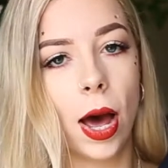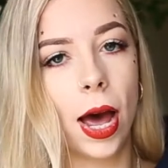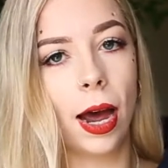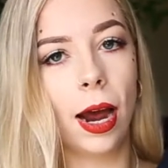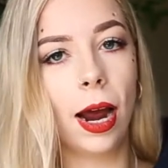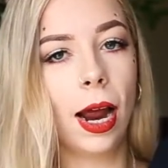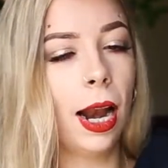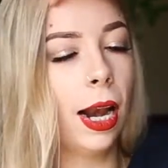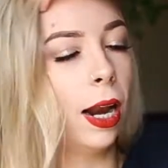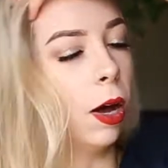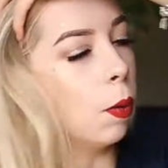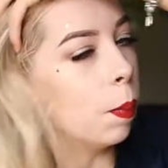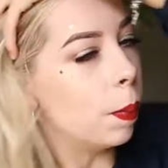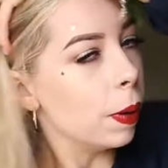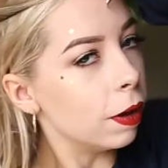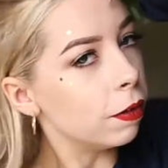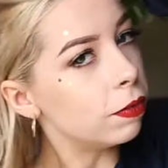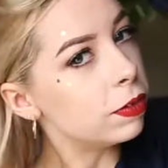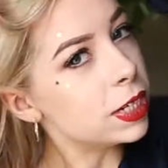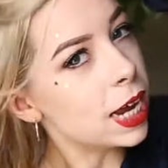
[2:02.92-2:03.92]
hair a little
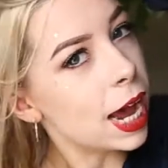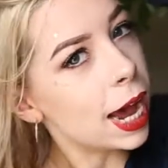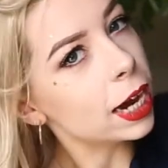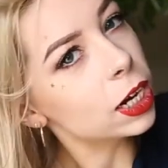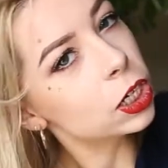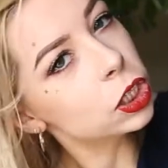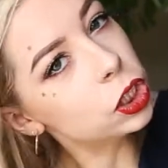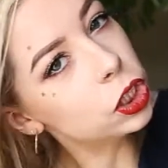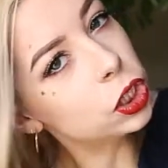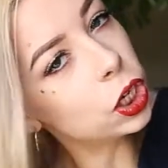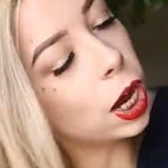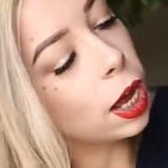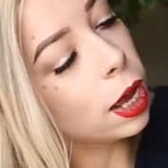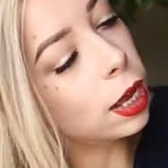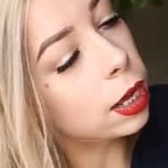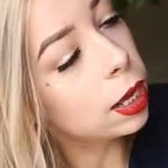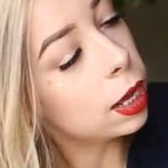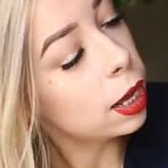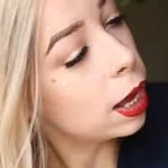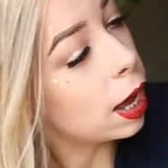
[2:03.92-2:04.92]
bit of
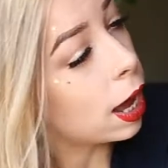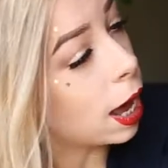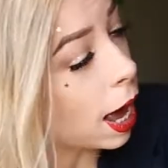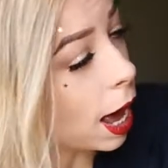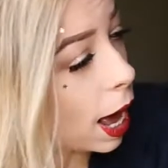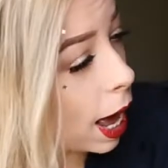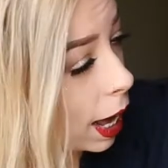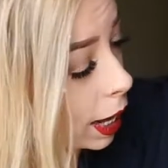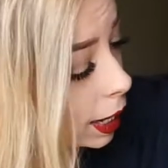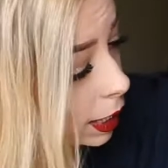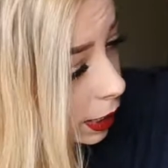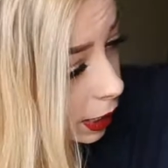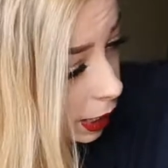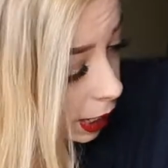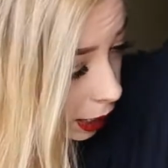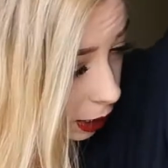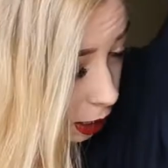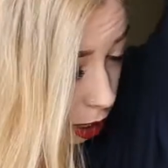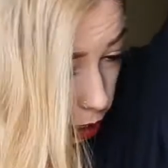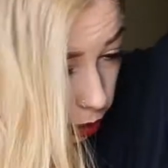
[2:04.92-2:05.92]
texture, and
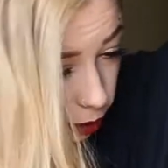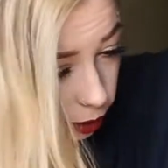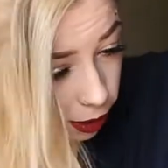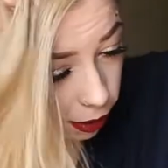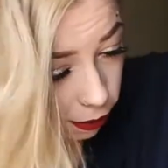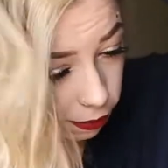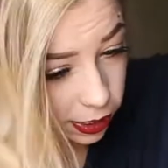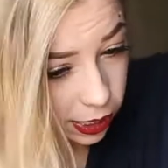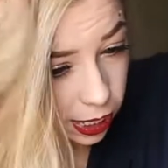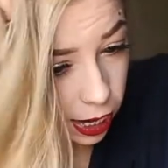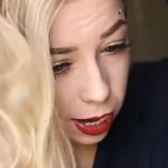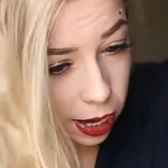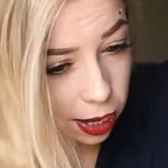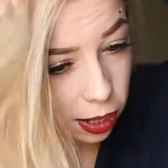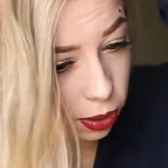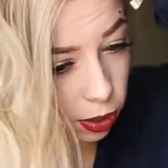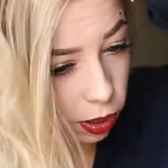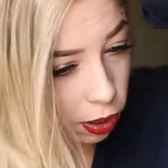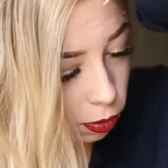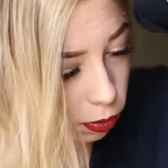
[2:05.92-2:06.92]
it kind of gives it
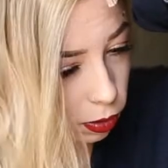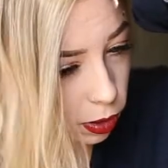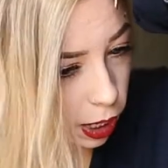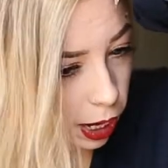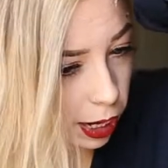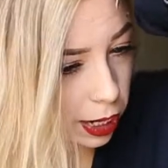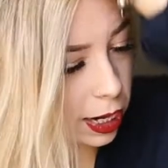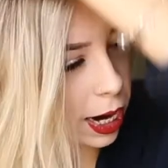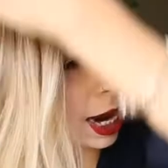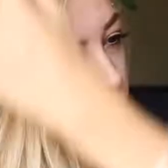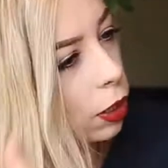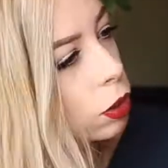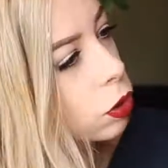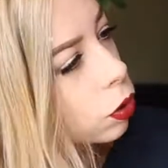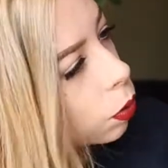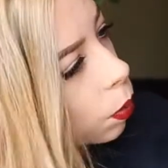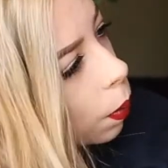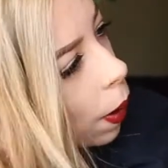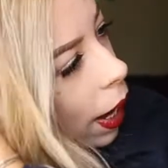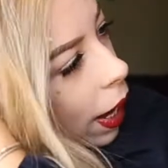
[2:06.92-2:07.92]
those like
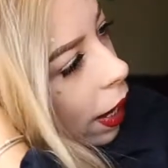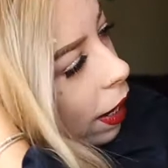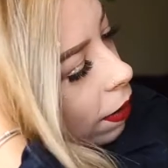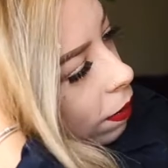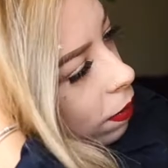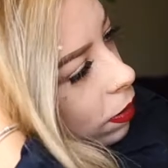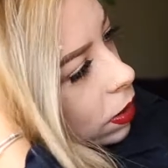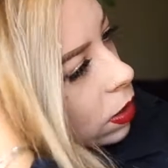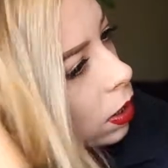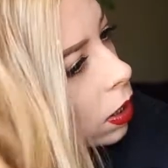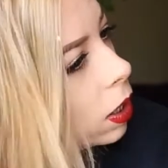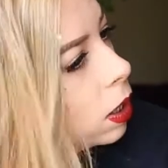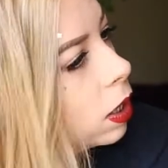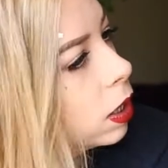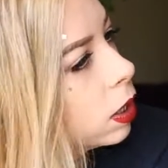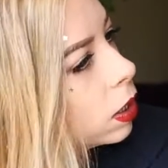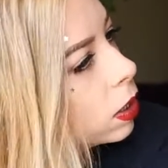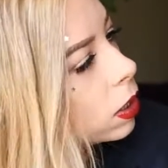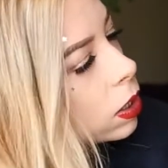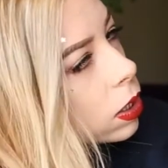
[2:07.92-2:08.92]
natural waves.
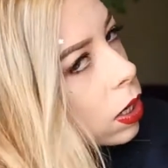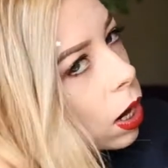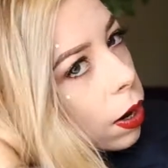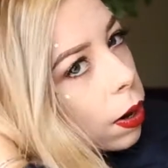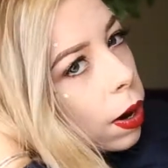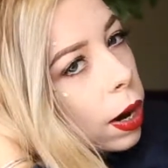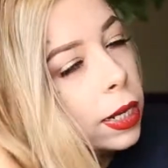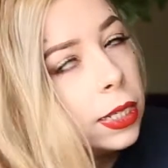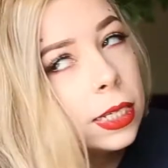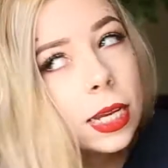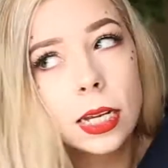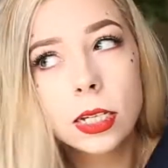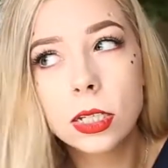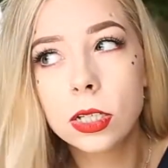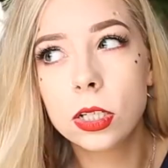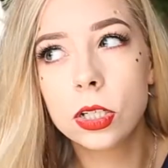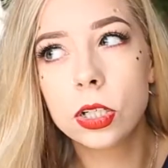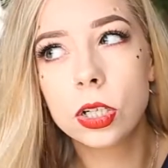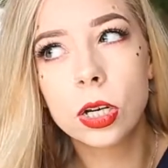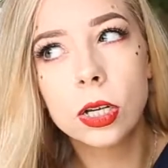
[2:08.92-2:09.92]
So I tend
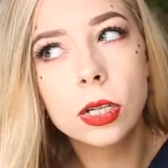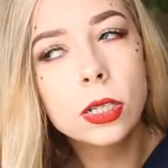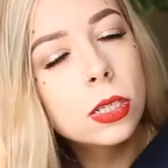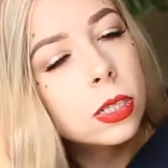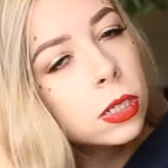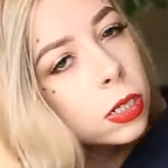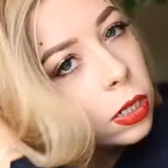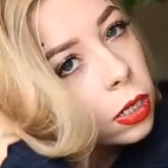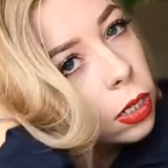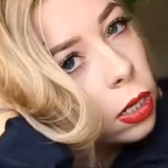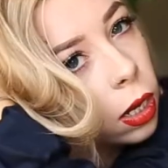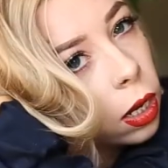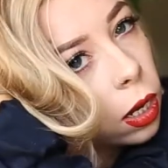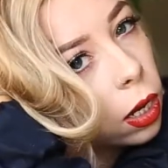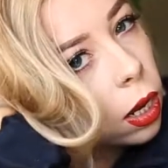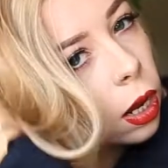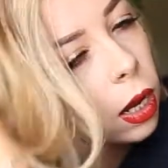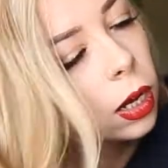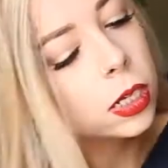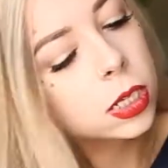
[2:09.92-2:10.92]
to just
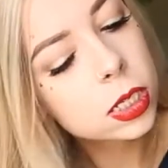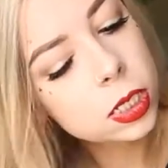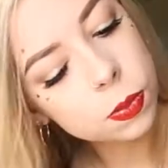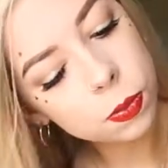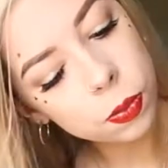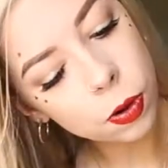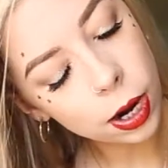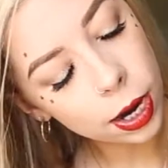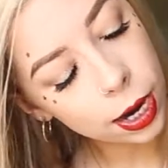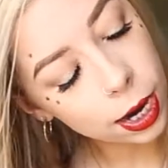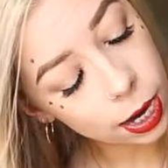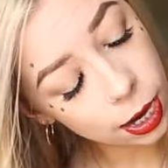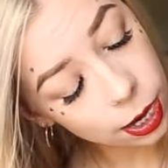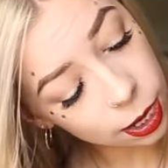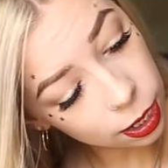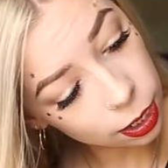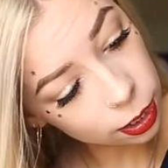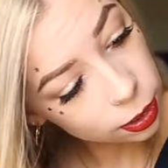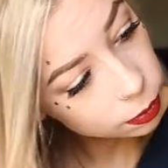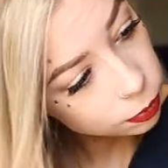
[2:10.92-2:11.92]
spray it
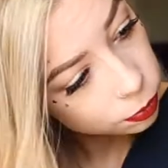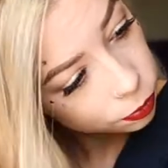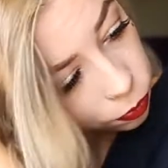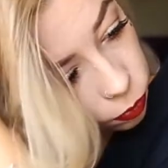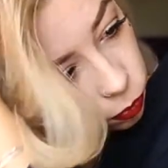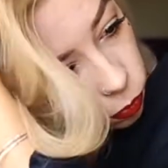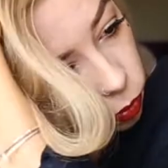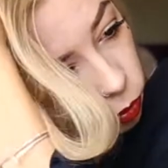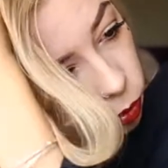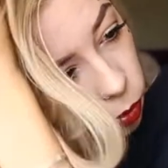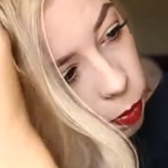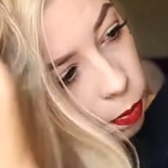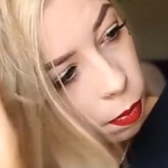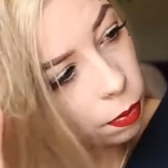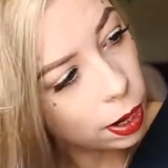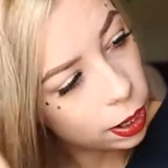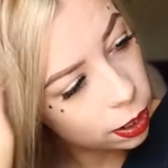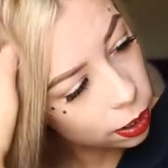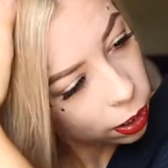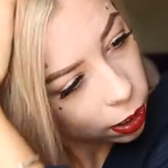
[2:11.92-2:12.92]
in,
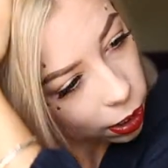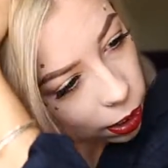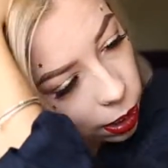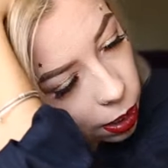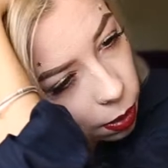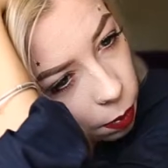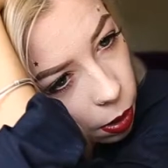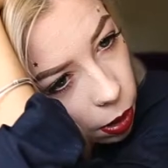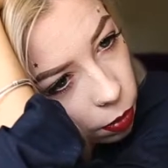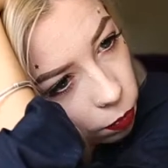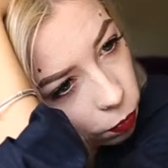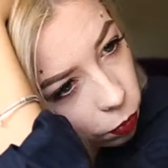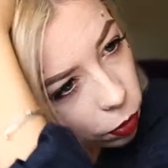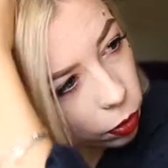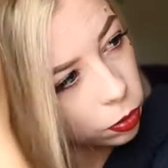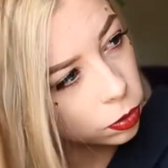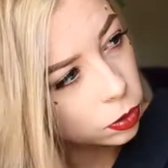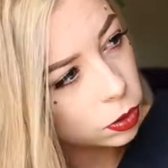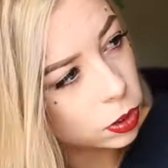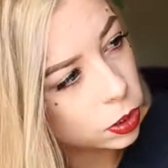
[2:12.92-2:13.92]
mainly in my
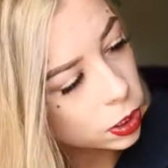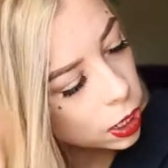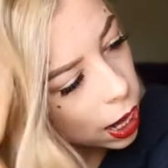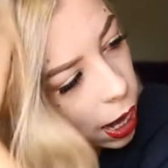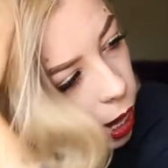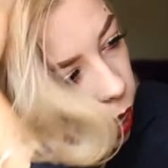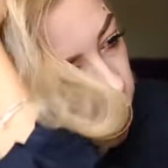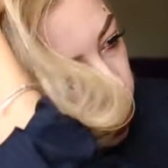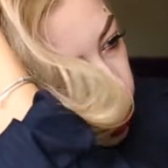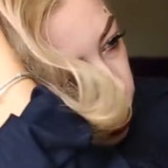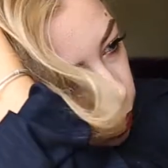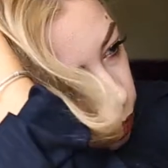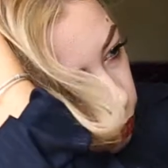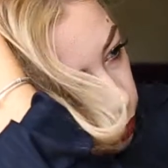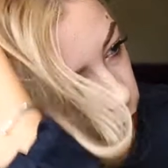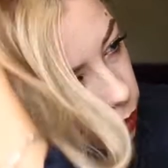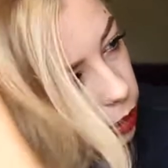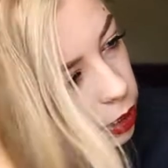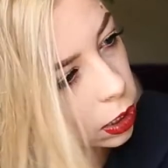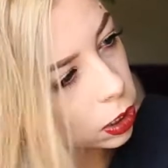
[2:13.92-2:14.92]
roots,
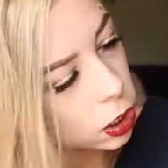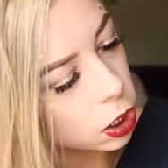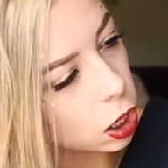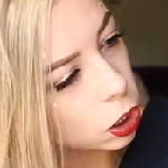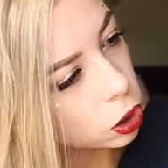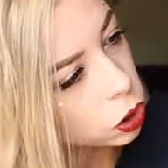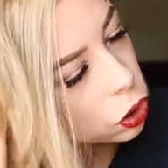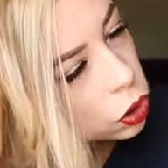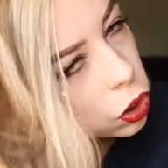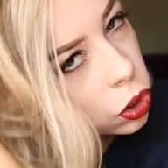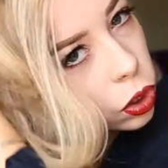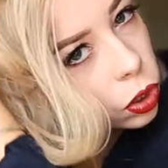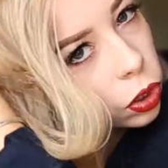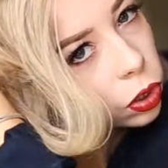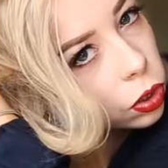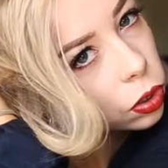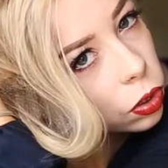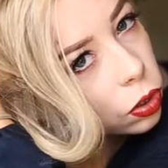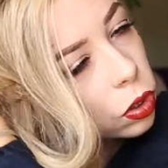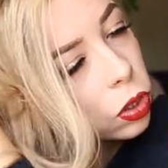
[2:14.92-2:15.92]
and I just
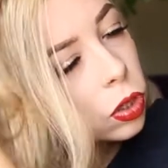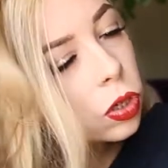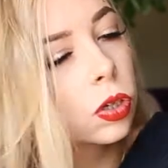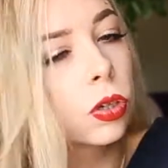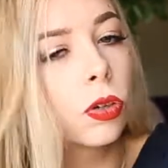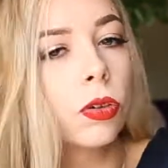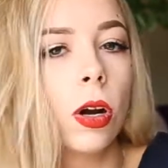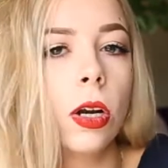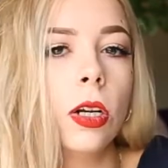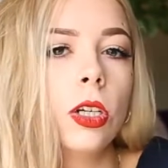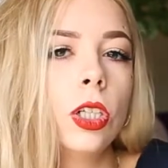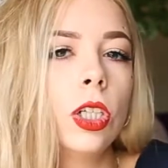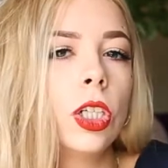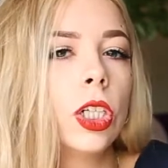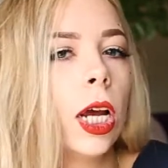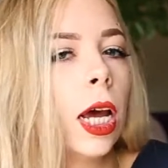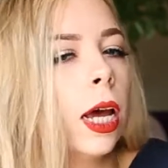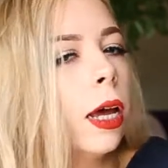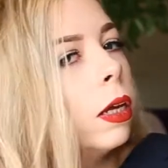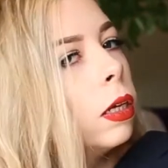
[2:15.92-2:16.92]
scrunch
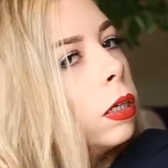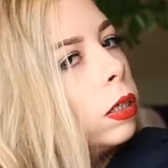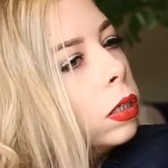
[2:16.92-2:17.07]
it,